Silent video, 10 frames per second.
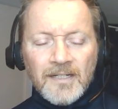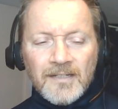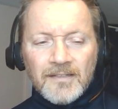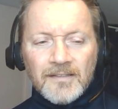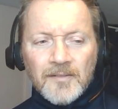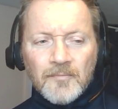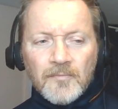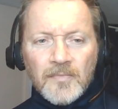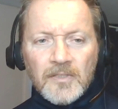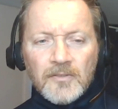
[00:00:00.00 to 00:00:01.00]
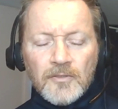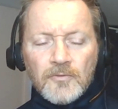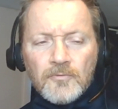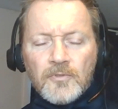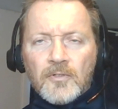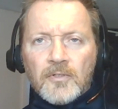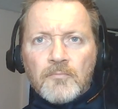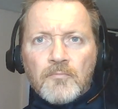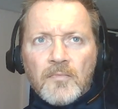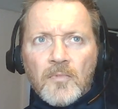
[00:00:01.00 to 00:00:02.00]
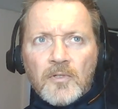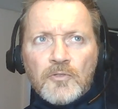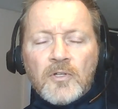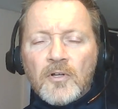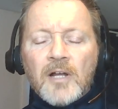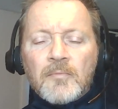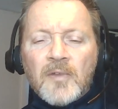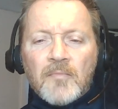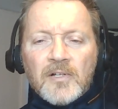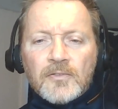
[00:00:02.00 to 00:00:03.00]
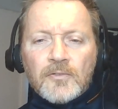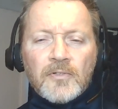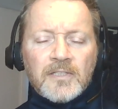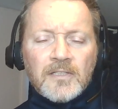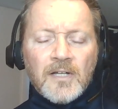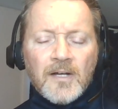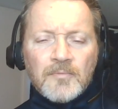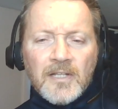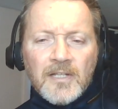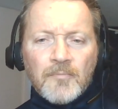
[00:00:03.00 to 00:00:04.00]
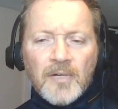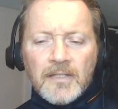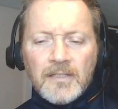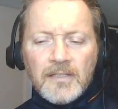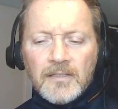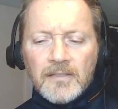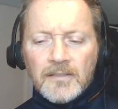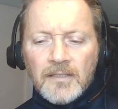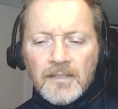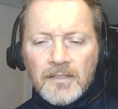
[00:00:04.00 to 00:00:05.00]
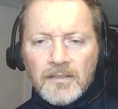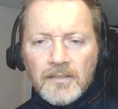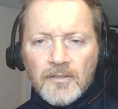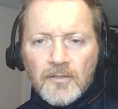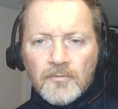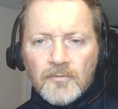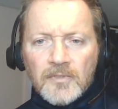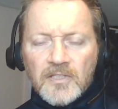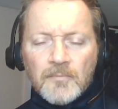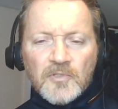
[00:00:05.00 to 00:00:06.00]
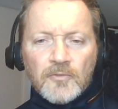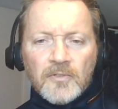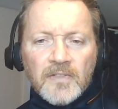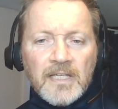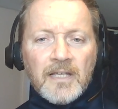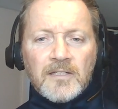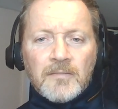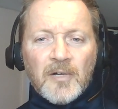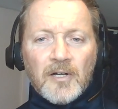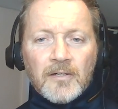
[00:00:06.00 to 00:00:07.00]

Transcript: um, y- you could you could augment muscle creatine uptake by eating you know, some sort of a candy bar,